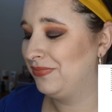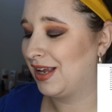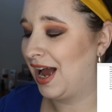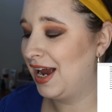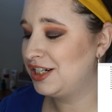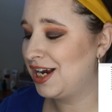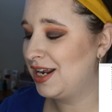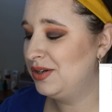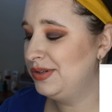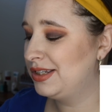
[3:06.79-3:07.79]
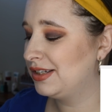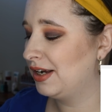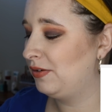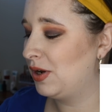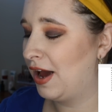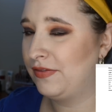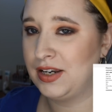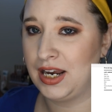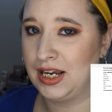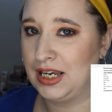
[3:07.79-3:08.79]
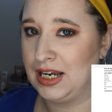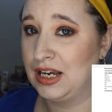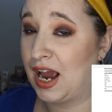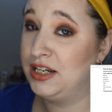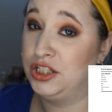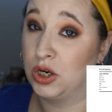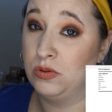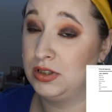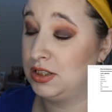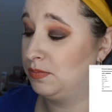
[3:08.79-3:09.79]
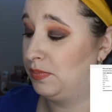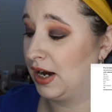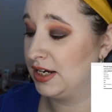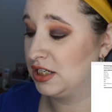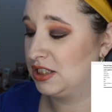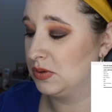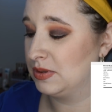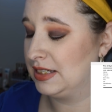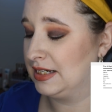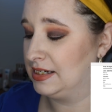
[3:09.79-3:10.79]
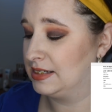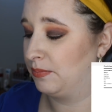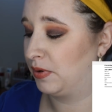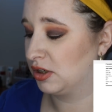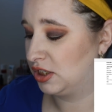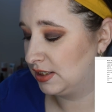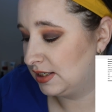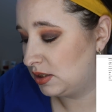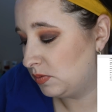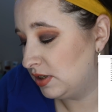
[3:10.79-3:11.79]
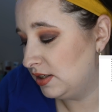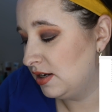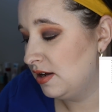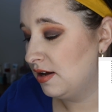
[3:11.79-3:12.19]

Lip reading: The eyeshadows, if you have the Naked Heat, I don't, but I just don't see a need to purchase this one.